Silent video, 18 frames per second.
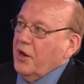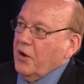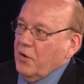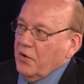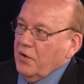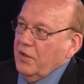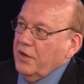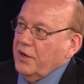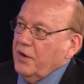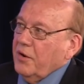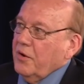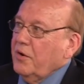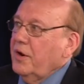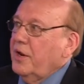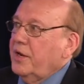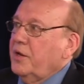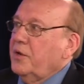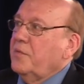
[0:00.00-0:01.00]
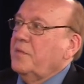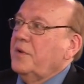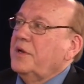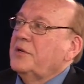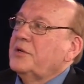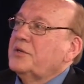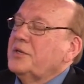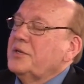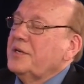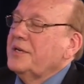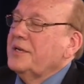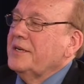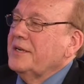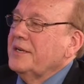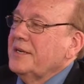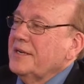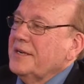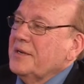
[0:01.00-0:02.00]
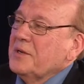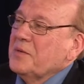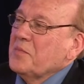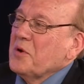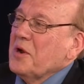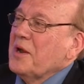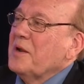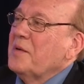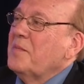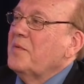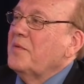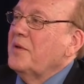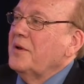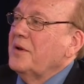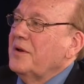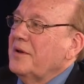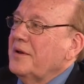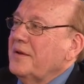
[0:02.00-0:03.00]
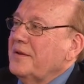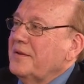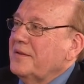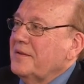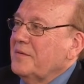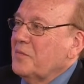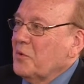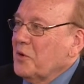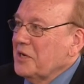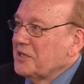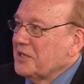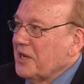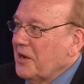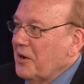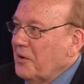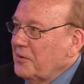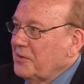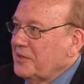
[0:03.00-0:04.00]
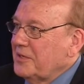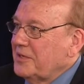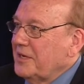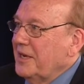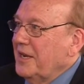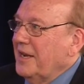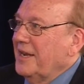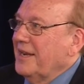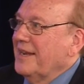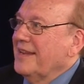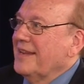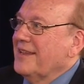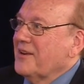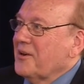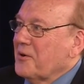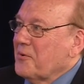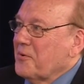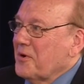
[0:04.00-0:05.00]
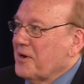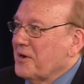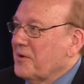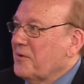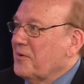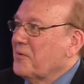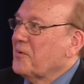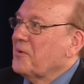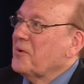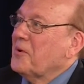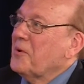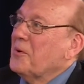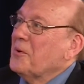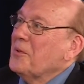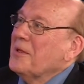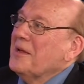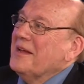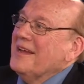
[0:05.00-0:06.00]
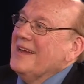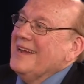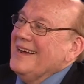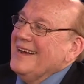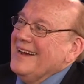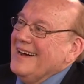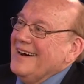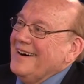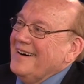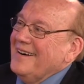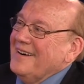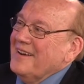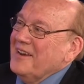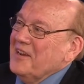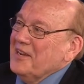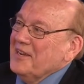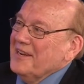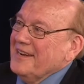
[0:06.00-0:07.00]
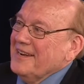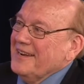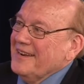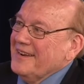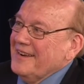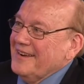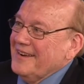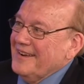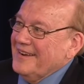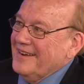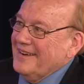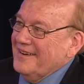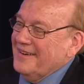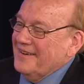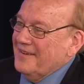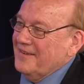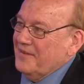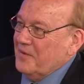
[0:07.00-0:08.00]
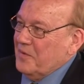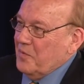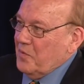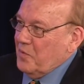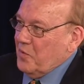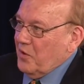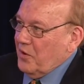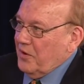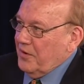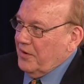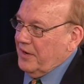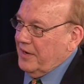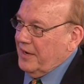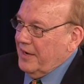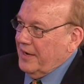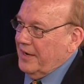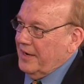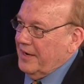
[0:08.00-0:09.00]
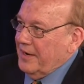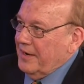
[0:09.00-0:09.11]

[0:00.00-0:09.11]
earlier, and you mentioned, you brought up the Boy Scouts and their critical role in the Memorial Day